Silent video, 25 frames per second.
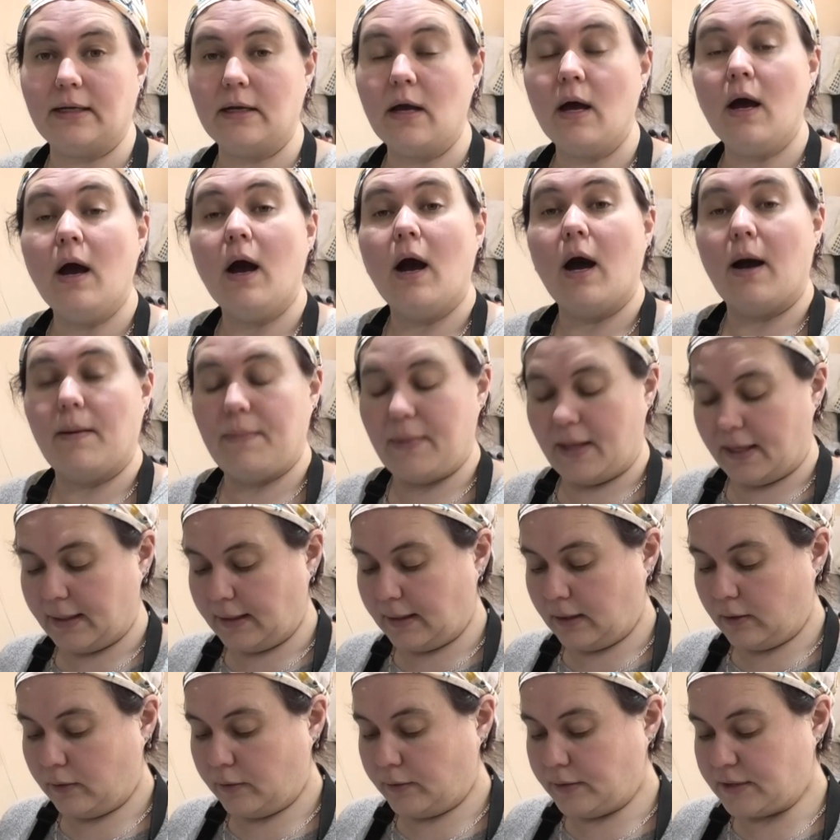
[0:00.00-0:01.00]
I'm then
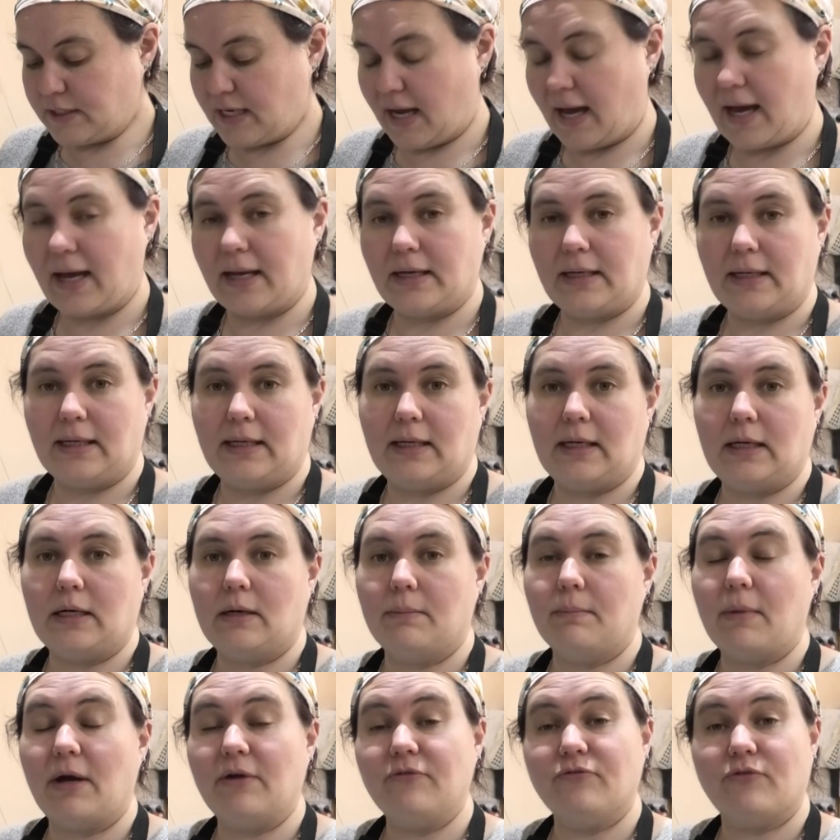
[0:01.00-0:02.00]
going to add
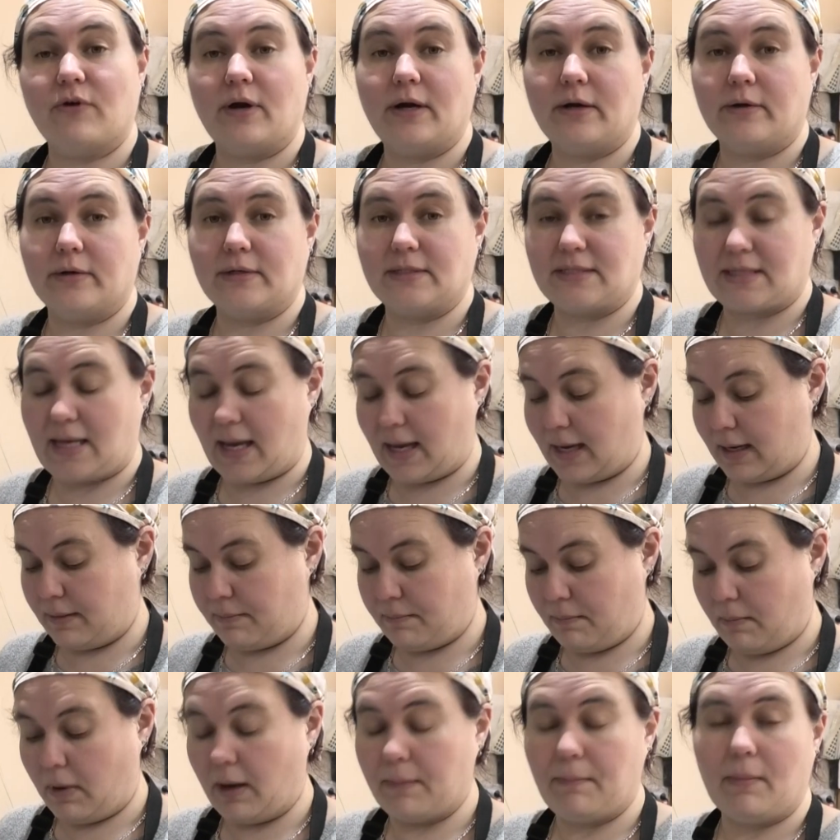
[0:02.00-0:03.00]
in my fragrance and
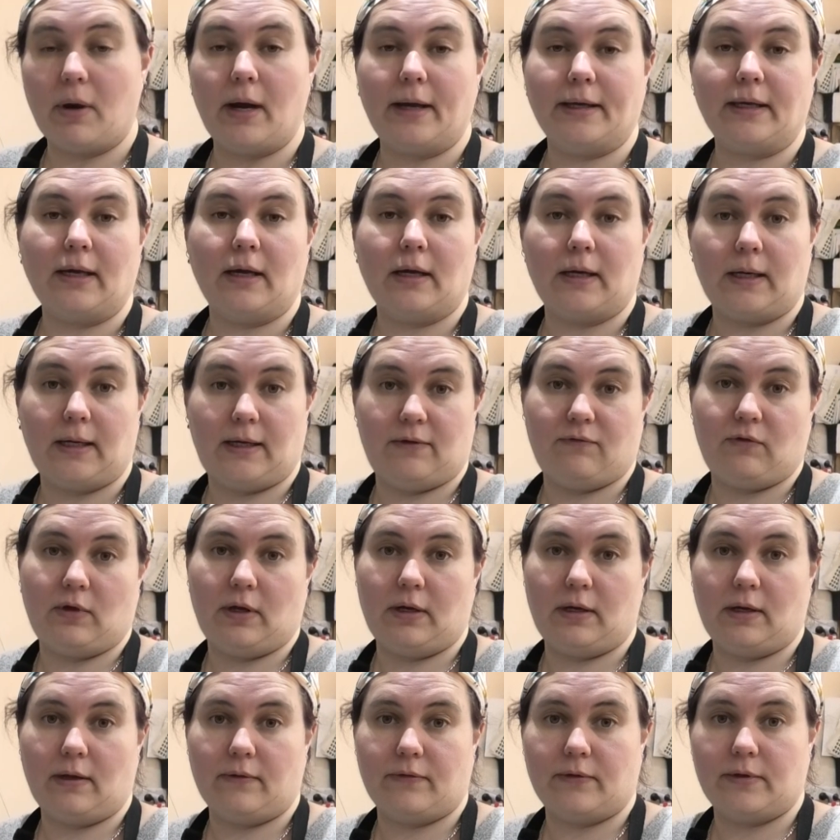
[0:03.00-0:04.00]
my mica and give it
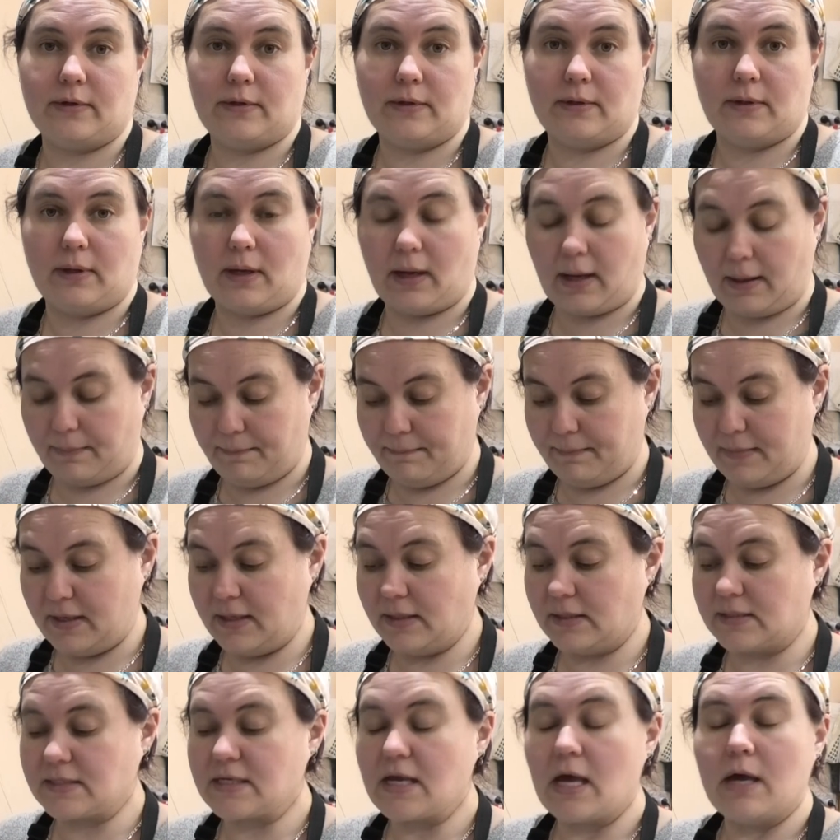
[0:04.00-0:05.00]
another
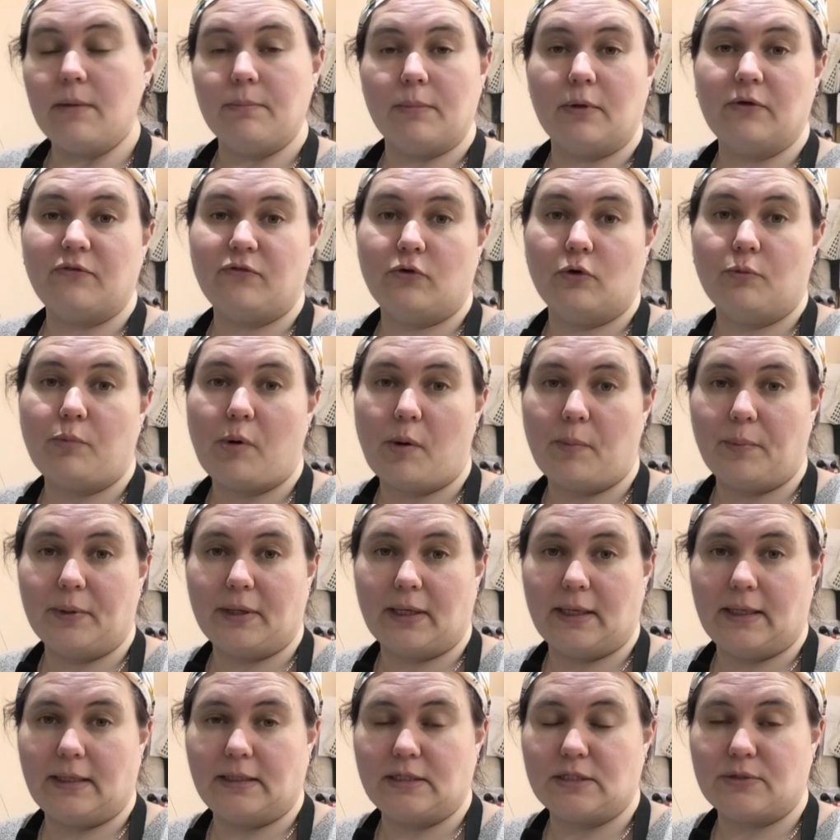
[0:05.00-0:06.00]
mix before popping
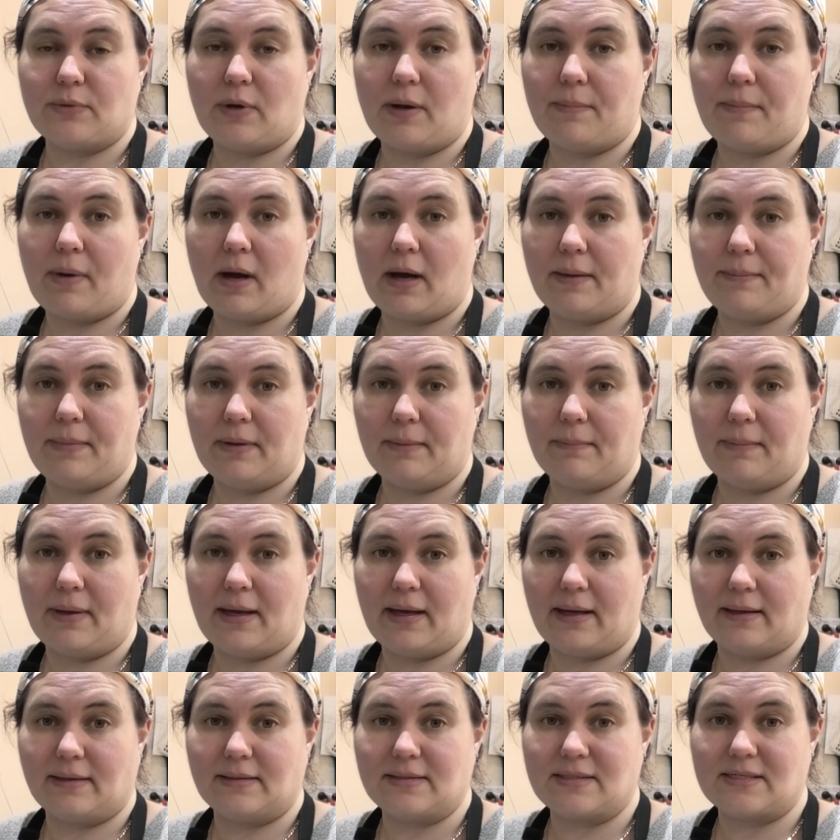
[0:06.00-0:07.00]
it into our piping
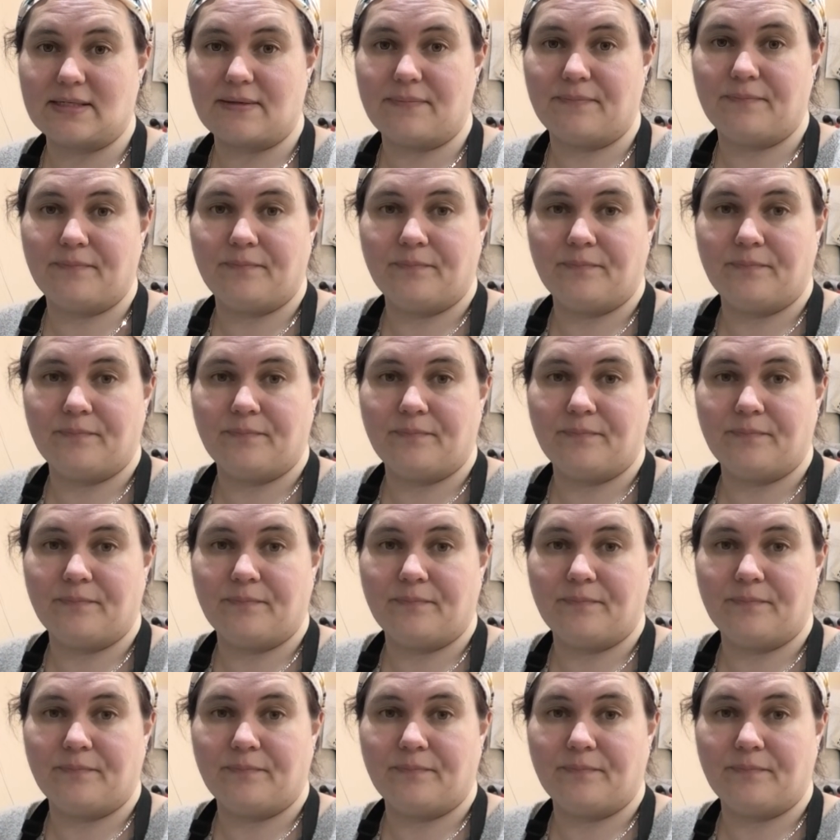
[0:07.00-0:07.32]
bags.